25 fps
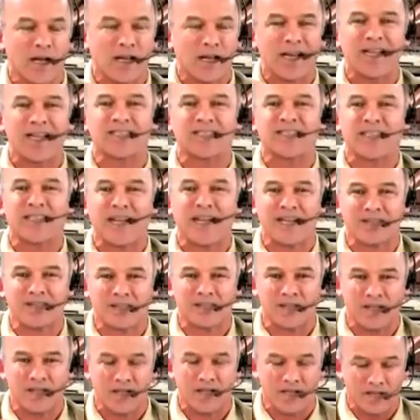less
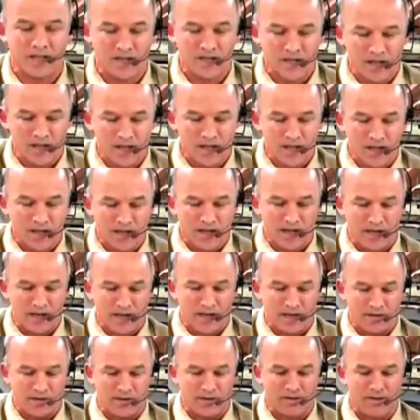density
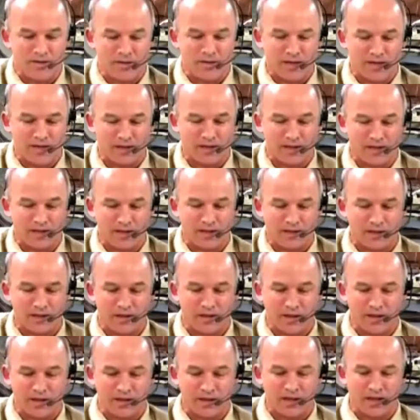than
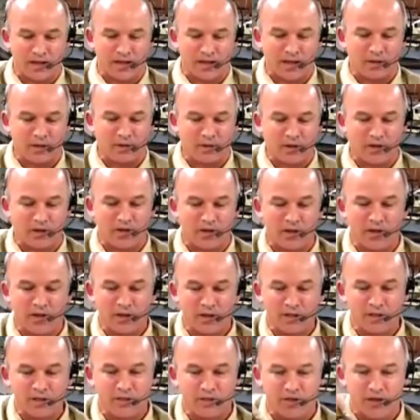the liquid.
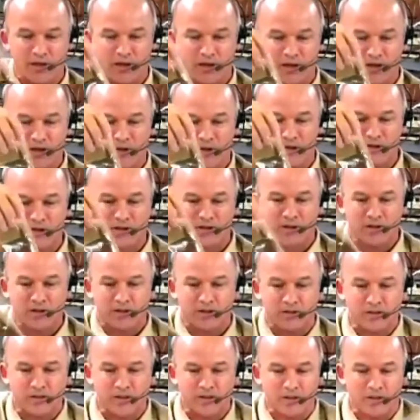So the air goes to
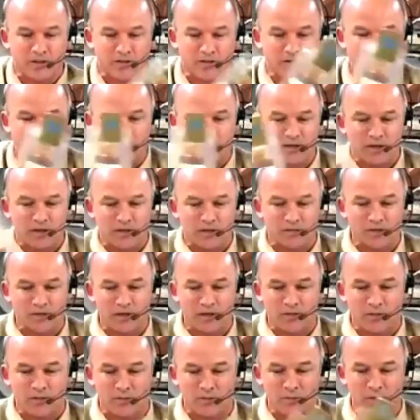the center I'll
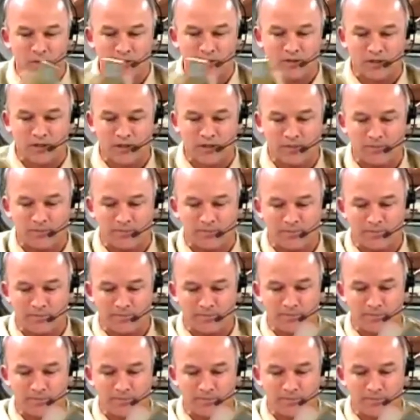try it one more time.